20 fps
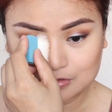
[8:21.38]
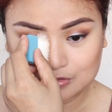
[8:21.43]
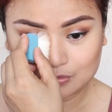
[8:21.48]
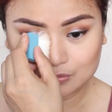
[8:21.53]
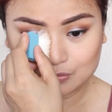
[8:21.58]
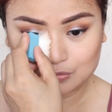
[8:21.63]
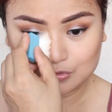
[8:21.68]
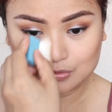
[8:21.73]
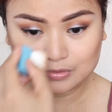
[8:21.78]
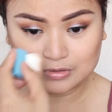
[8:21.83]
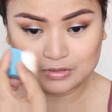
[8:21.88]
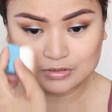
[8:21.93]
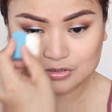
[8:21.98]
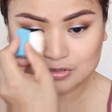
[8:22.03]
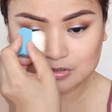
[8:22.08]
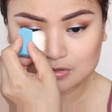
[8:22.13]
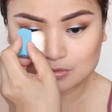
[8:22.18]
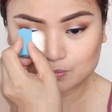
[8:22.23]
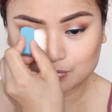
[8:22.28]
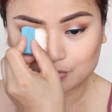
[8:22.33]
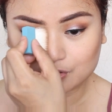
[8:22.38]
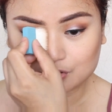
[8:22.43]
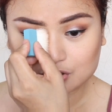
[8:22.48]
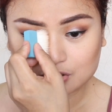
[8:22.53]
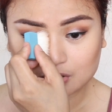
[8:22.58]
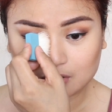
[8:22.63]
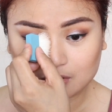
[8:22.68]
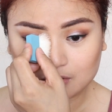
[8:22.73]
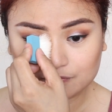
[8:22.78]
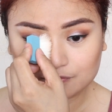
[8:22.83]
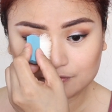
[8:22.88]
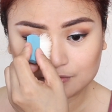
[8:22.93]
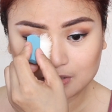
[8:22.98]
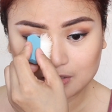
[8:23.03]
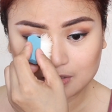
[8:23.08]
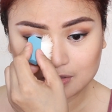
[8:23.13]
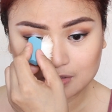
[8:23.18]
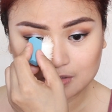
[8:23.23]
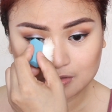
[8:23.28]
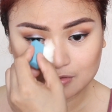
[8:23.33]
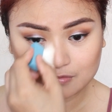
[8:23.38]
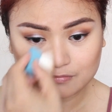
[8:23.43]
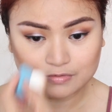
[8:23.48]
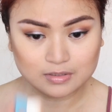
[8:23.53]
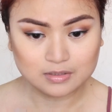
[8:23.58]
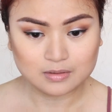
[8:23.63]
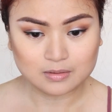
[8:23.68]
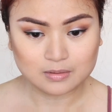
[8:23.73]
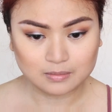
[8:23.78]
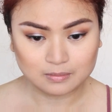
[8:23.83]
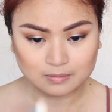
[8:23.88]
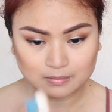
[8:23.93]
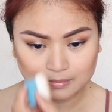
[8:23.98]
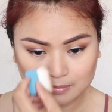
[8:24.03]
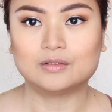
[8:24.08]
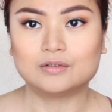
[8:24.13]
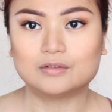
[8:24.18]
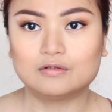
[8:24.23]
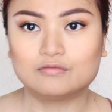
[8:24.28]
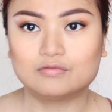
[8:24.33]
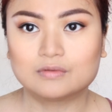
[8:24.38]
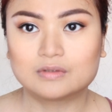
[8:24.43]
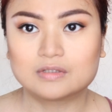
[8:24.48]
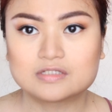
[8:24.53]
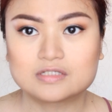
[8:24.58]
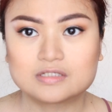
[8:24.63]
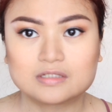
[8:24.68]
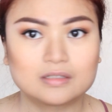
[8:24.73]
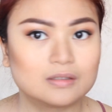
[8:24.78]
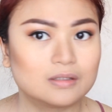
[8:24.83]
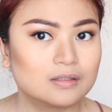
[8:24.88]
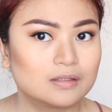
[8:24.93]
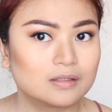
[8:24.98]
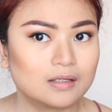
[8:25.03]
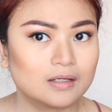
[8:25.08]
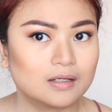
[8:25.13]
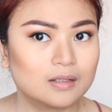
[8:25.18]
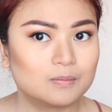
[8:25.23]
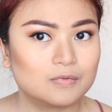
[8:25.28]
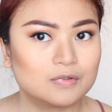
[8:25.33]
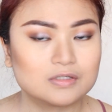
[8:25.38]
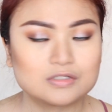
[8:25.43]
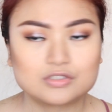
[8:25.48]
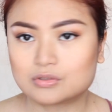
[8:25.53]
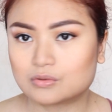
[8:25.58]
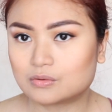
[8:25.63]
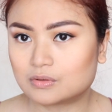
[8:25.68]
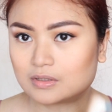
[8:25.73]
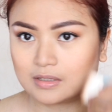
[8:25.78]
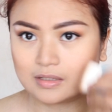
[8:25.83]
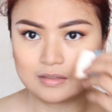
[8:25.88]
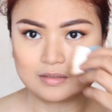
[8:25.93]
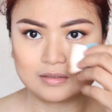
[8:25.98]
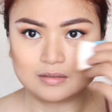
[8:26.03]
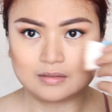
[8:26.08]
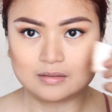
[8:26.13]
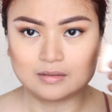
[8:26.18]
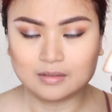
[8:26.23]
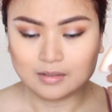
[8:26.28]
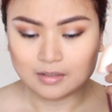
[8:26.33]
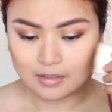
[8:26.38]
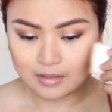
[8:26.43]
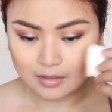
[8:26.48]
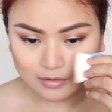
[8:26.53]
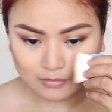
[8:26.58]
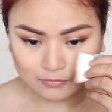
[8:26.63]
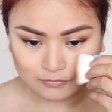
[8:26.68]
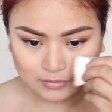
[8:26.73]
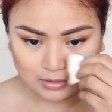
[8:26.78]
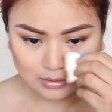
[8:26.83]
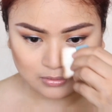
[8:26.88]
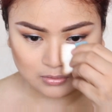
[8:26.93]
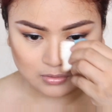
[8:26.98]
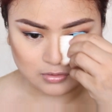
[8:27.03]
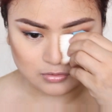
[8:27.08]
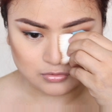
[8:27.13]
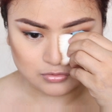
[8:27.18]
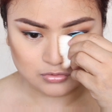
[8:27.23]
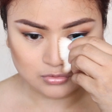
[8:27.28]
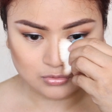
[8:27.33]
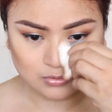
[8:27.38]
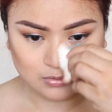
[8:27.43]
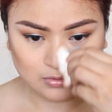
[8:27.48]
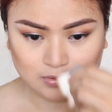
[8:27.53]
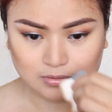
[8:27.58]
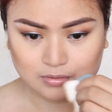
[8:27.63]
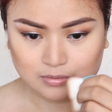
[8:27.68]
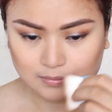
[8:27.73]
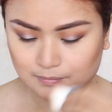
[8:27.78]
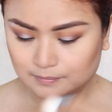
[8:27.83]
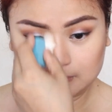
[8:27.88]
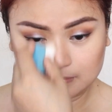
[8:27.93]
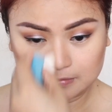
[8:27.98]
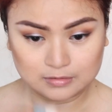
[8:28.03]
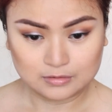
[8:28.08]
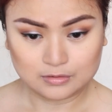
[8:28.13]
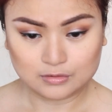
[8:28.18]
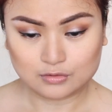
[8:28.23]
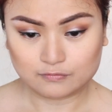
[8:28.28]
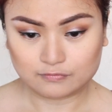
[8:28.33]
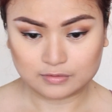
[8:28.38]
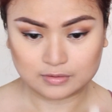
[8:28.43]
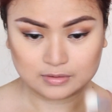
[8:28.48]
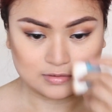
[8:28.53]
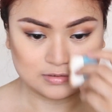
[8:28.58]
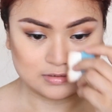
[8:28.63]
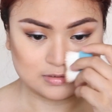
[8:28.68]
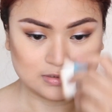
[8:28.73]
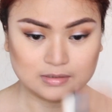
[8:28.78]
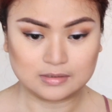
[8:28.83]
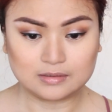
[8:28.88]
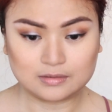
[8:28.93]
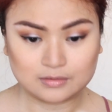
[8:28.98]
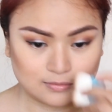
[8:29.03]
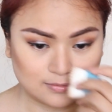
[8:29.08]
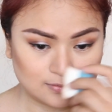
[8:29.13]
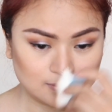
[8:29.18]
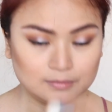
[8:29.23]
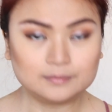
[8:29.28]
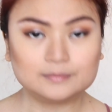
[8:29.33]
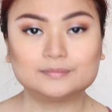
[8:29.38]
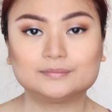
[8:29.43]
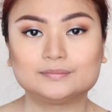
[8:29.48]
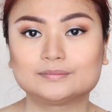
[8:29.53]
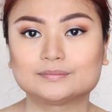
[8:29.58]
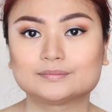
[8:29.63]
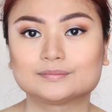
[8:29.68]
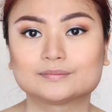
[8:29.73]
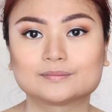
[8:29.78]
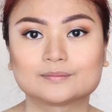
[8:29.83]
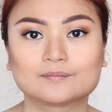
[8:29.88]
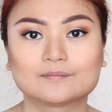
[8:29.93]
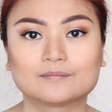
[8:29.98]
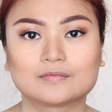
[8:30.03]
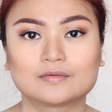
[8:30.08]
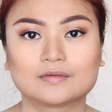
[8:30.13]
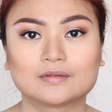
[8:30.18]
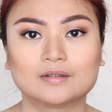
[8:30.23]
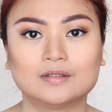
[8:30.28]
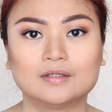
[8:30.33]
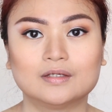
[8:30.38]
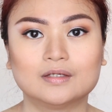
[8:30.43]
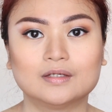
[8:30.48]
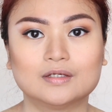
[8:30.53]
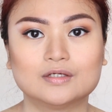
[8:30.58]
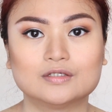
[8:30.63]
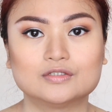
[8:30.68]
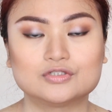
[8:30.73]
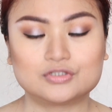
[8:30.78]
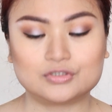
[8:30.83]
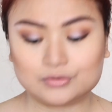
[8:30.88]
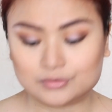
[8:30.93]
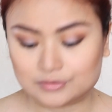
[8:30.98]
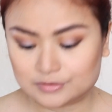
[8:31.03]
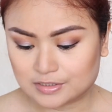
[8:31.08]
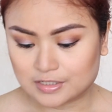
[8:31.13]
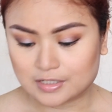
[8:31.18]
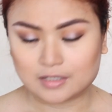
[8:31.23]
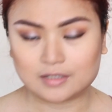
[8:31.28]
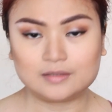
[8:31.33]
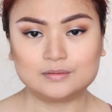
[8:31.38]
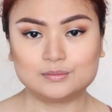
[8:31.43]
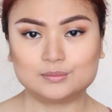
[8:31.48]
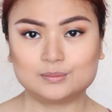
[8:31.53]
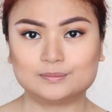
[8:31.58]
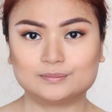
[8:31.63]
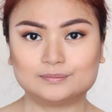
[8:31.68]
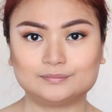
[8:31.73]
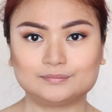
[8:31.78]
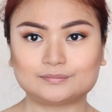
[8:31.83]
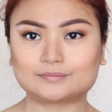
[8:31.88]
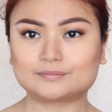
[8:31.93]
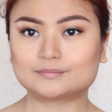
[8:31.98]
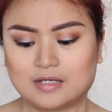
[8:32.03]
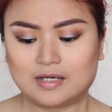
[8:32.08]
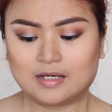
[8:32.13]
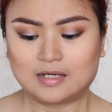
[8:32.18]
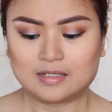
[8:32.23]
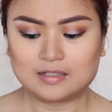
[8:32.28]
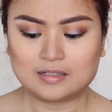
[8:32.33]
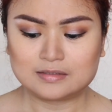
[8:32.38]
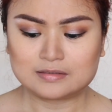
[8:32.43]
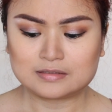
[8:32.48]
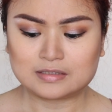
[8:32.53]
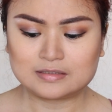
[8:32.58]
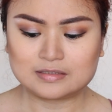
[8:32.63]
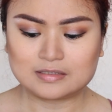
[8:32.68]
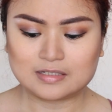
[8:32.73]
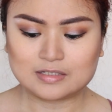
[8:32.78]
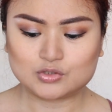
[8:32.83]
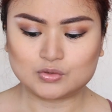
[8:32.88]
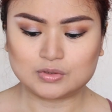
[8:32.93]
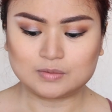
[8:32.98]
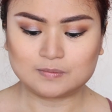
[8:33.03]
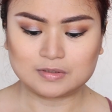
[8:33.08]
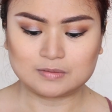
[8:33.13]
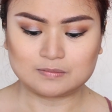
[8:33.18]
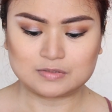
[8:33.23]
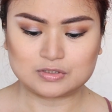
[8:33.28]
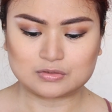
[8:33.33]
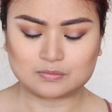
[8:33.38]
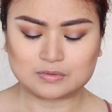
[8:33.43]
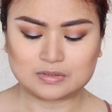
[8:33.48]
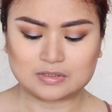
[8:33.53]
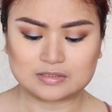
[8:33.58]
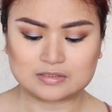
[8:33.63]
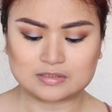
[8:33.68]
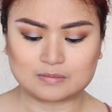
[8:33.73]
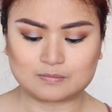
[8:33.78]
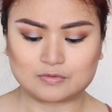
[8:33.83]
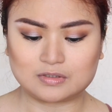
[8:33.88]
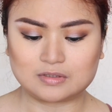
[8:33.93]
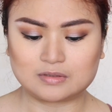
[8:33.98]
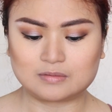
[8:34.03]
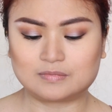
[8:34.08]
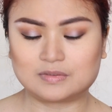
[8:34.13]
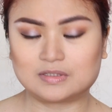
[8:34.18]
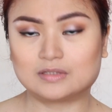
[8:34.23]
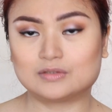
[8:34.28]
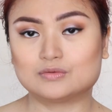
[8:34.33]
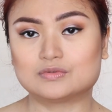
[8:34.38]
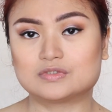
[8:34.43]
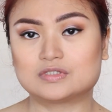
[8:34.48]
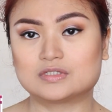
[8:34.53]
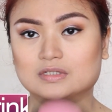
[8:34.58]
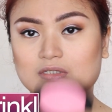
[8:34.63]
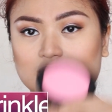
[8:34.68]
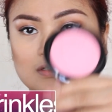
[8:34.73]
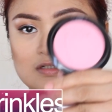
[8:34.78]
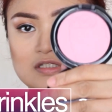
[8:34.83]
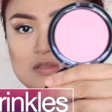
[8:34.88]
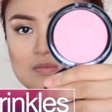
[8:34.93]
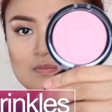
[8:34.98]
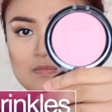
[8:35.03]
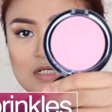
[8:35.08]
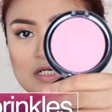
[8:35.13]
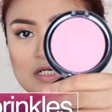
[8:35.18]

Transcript: So you can just brush off the area over here. I don't know if you can see it on the camera, so it kind of have that contour. I don't know if you can see it through. So there. And the next one I'm going to be doing is I'm going to be using this